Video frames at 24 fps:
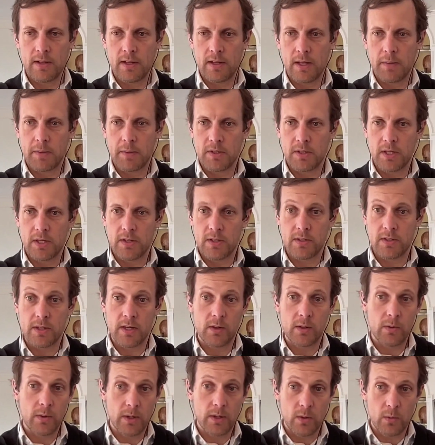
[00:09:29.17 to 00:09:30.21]
climate change is not
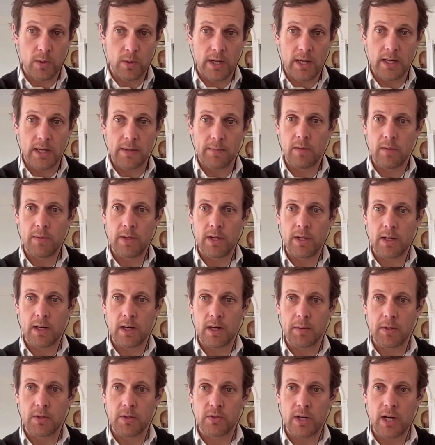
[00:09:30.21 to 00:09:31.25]
going away. The
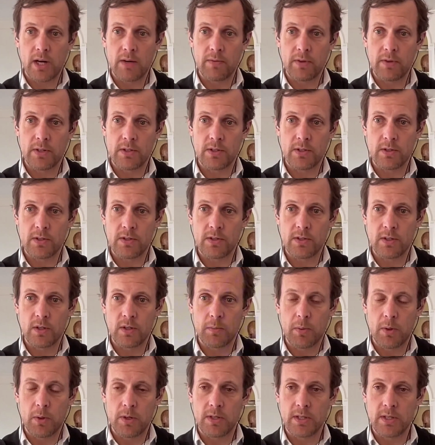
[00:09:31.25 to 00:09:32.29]
economic drivers are still
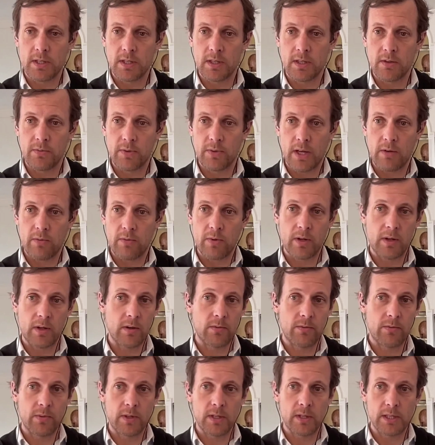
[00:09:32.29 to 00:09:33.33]
pointing in the favor
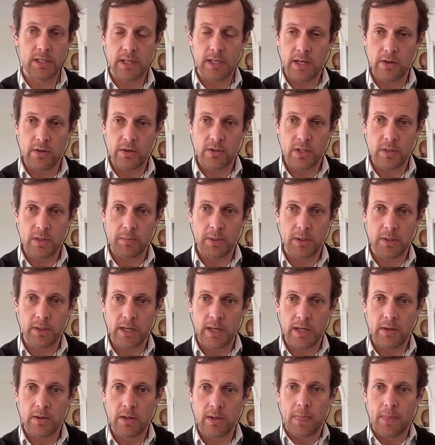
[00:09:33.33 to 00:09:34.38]
of clean energy build
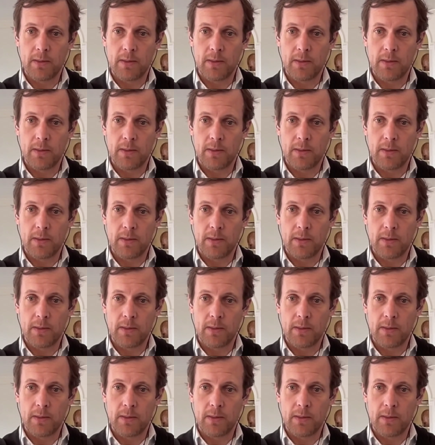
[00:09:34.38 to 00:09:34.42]
out.